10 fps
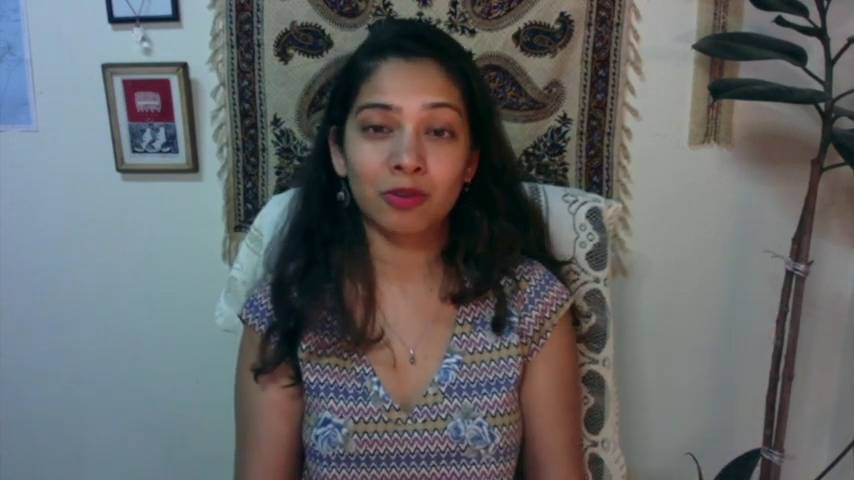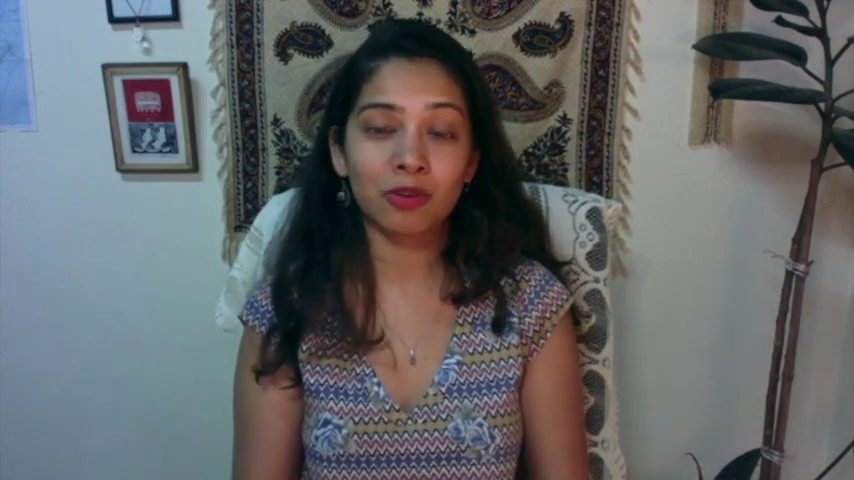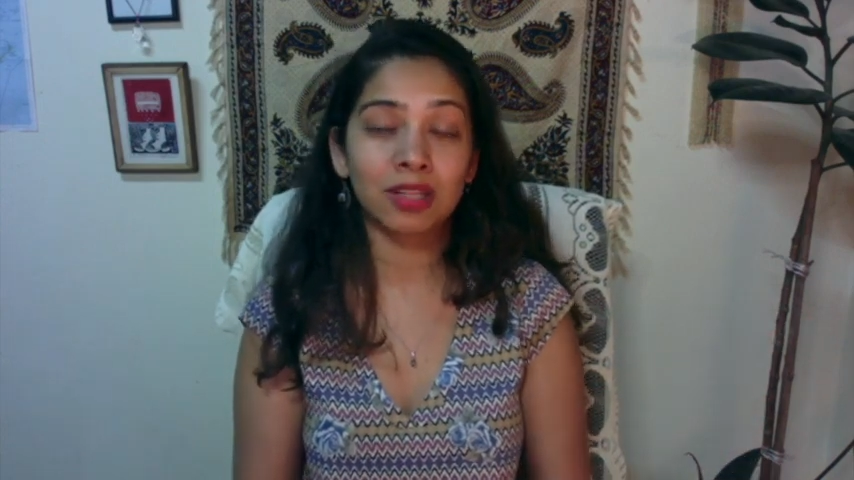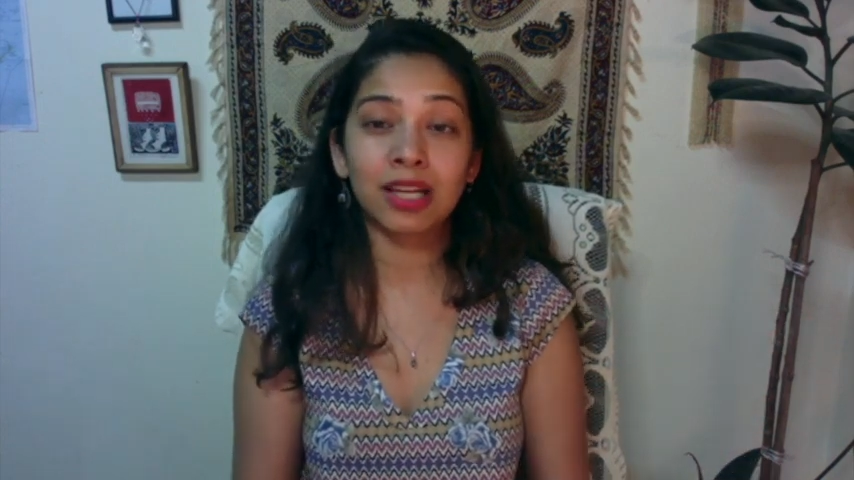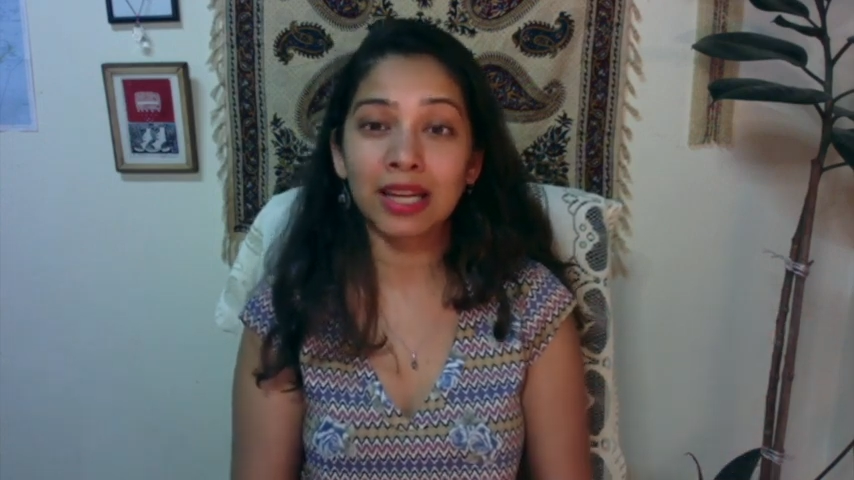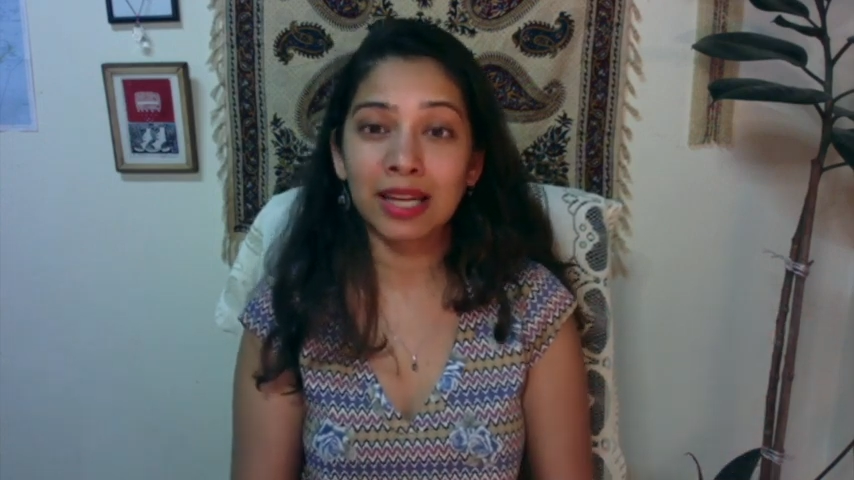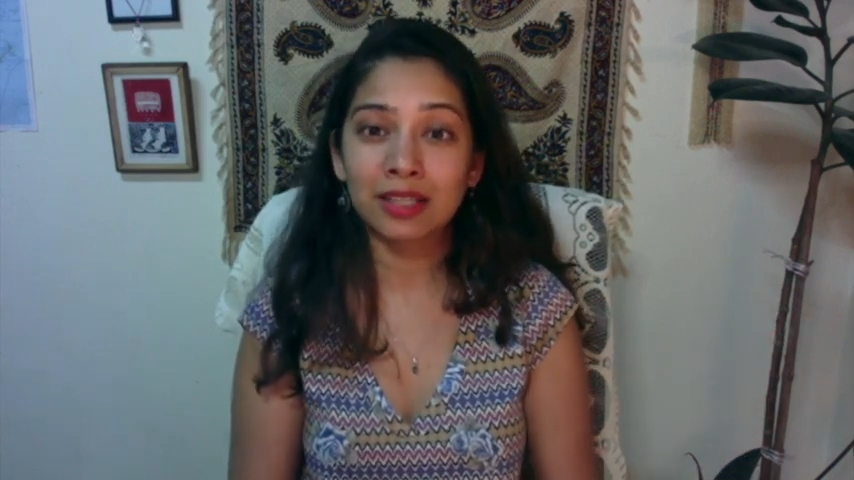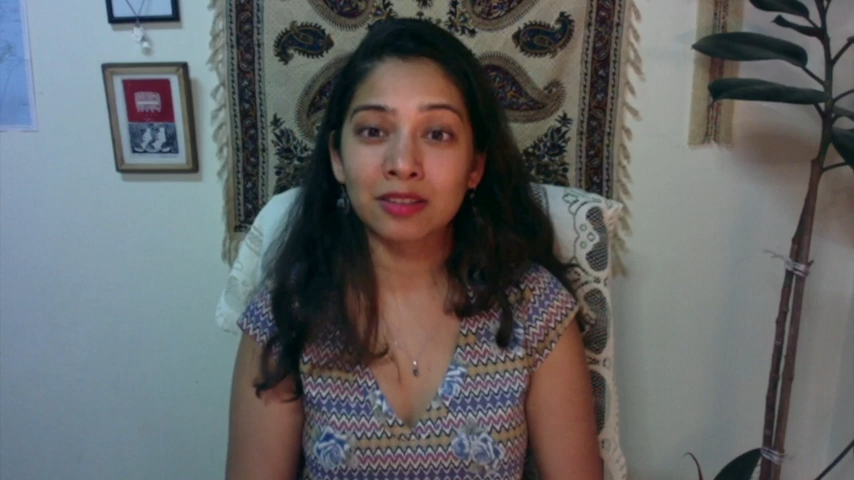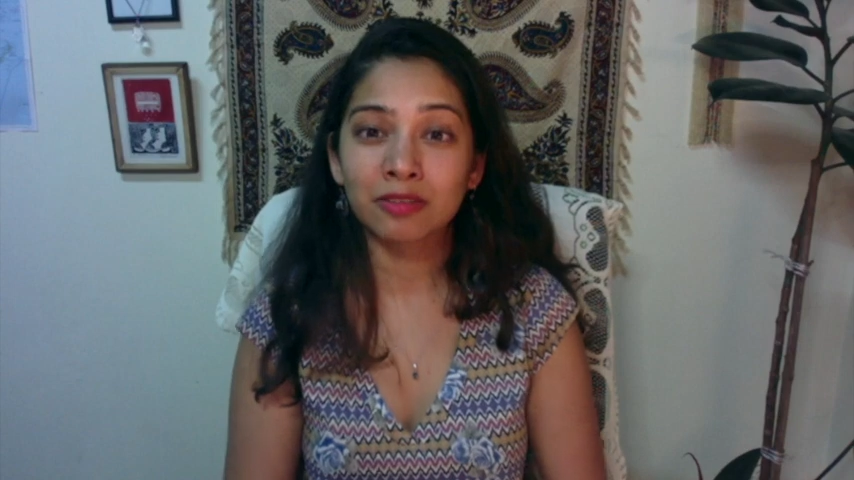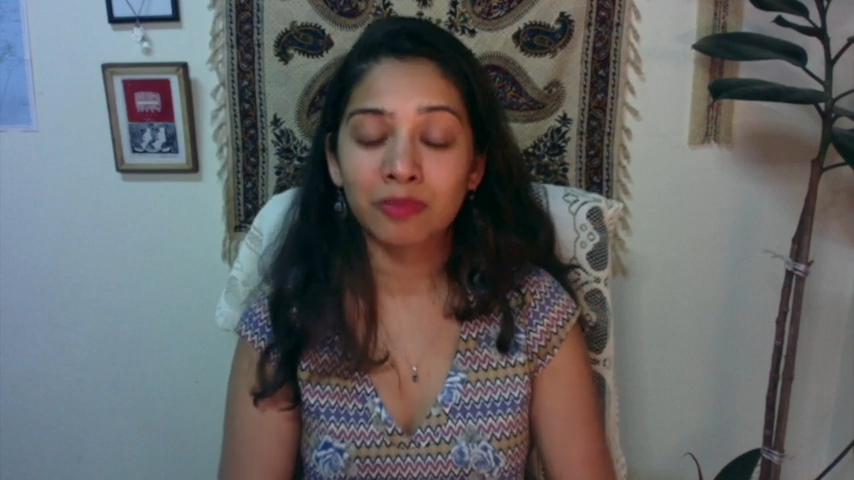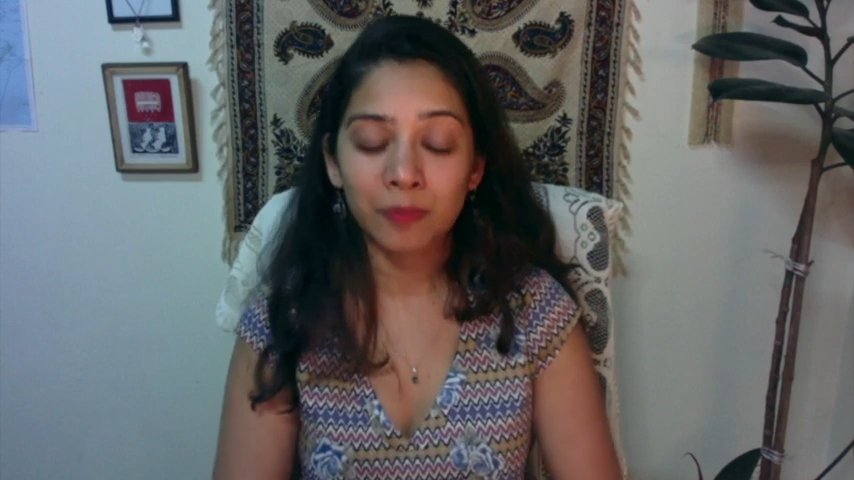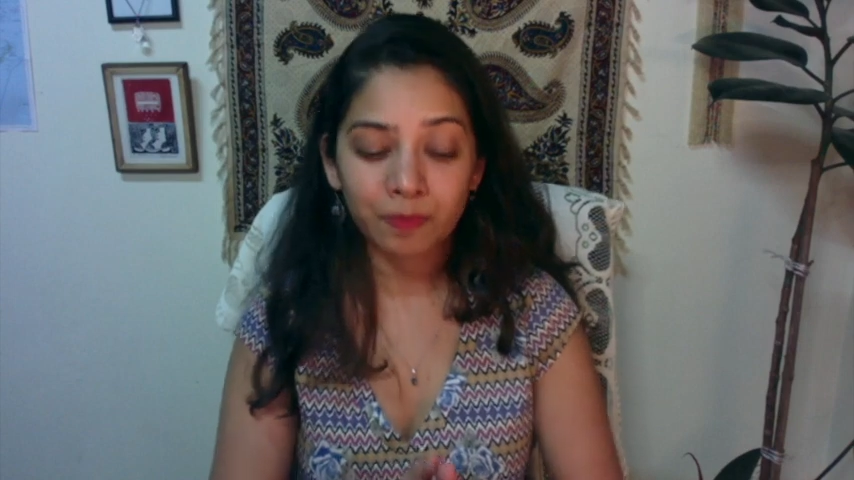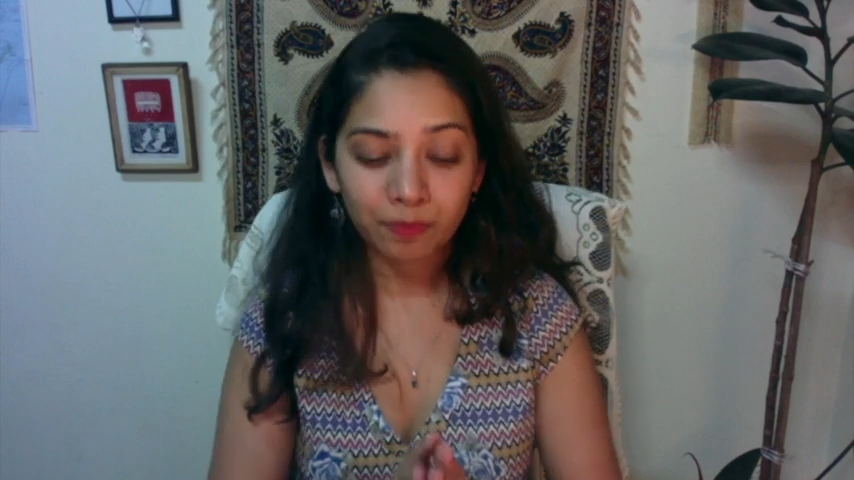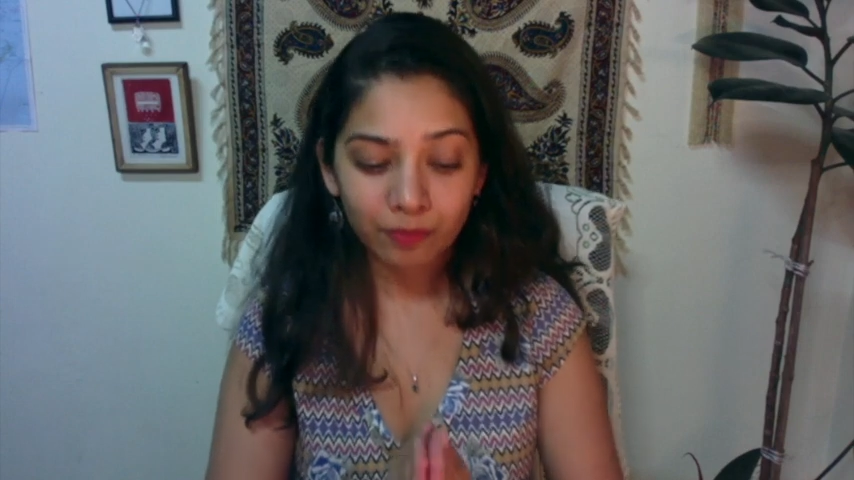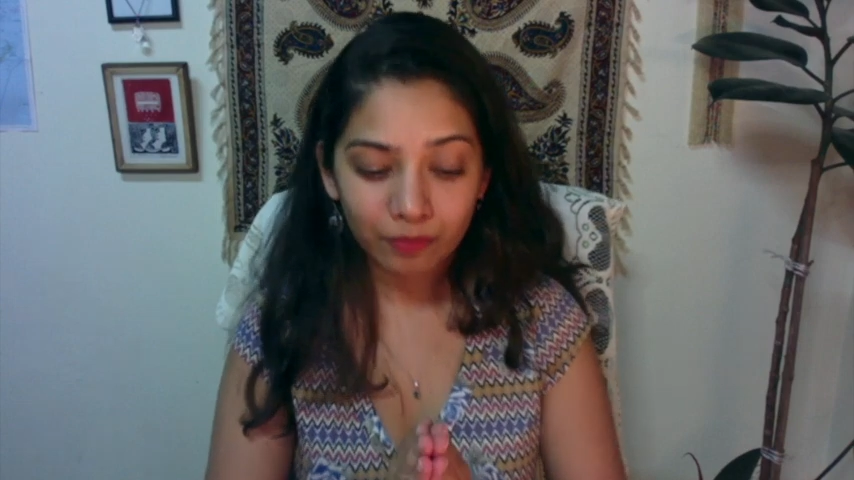the collective.
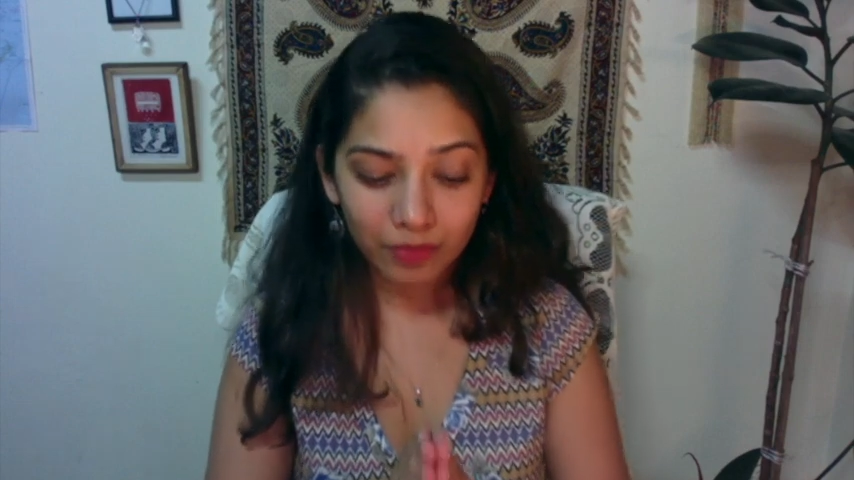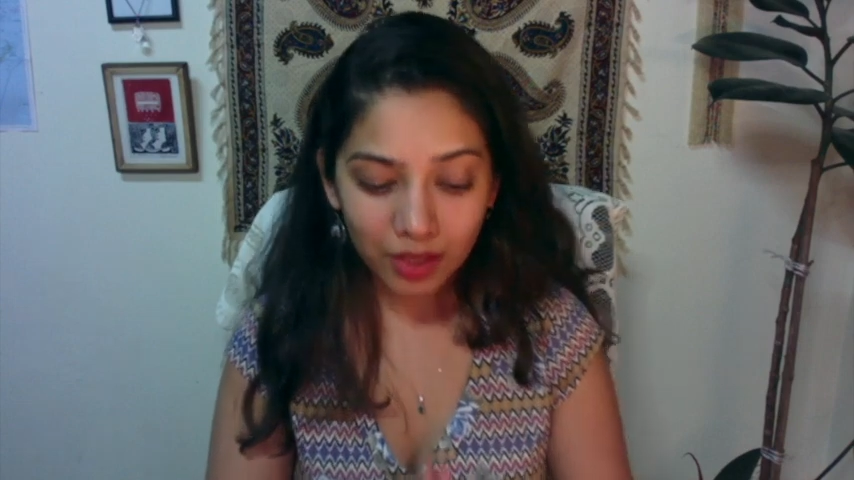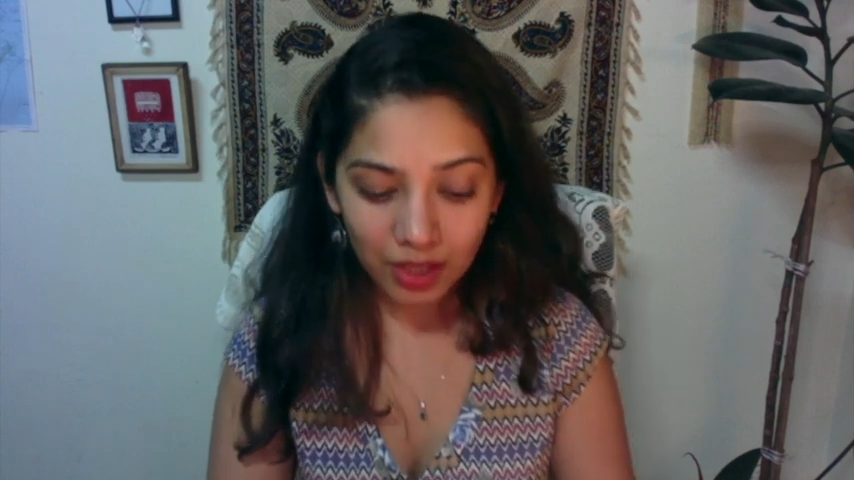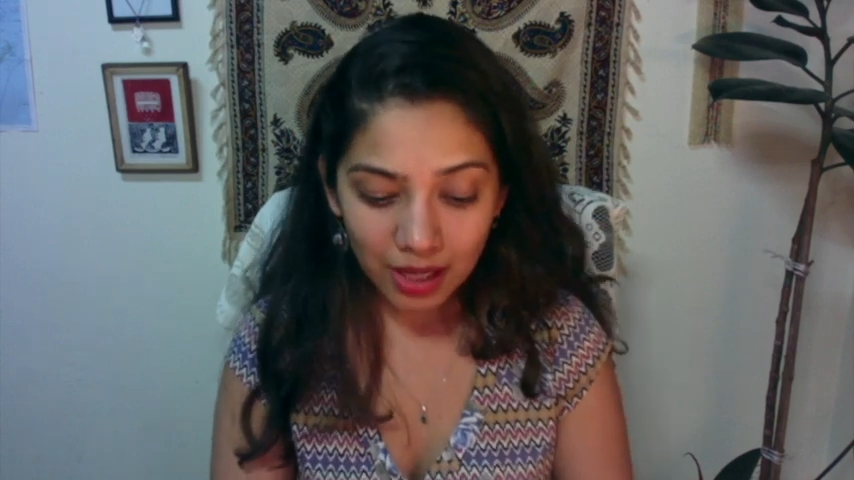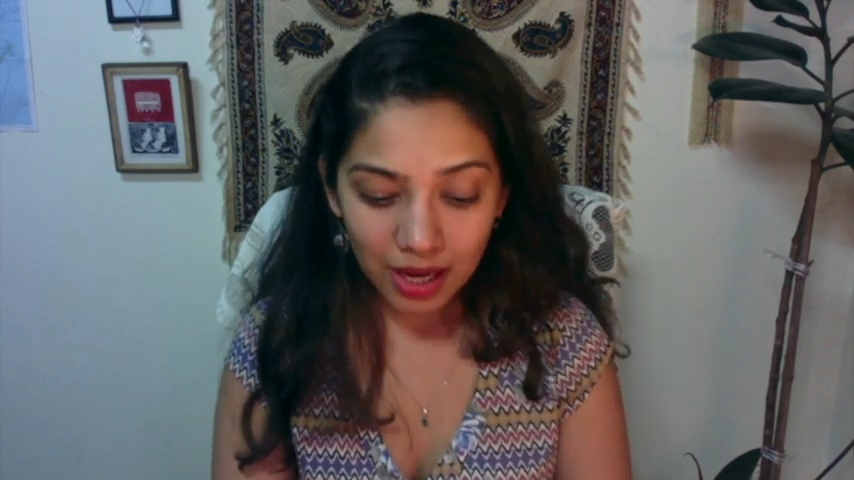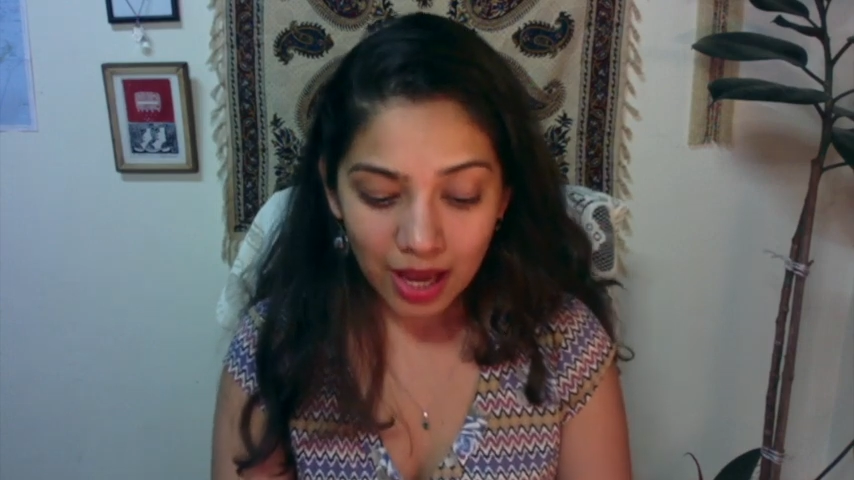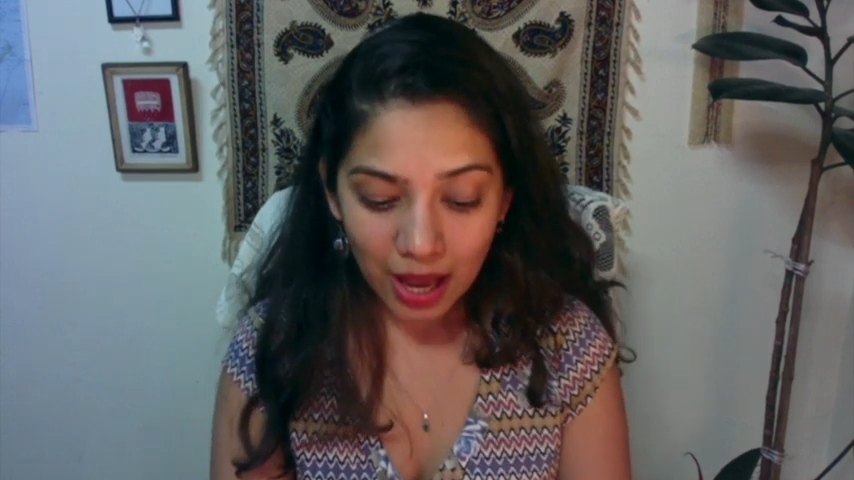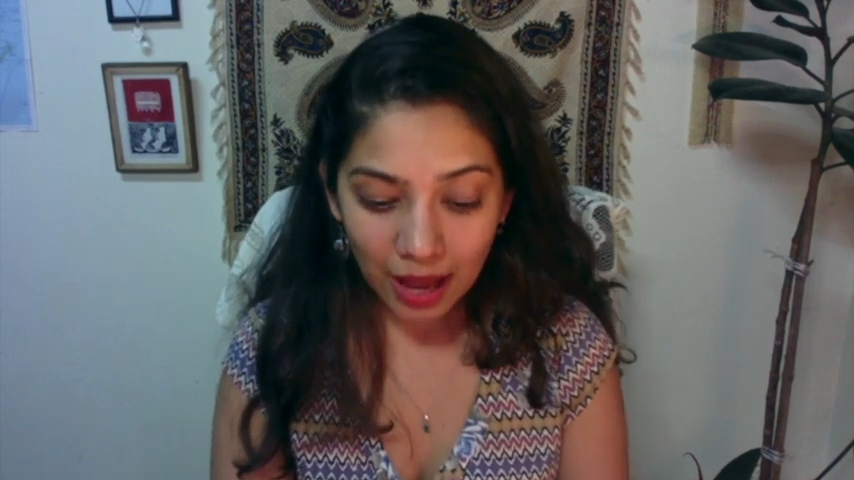And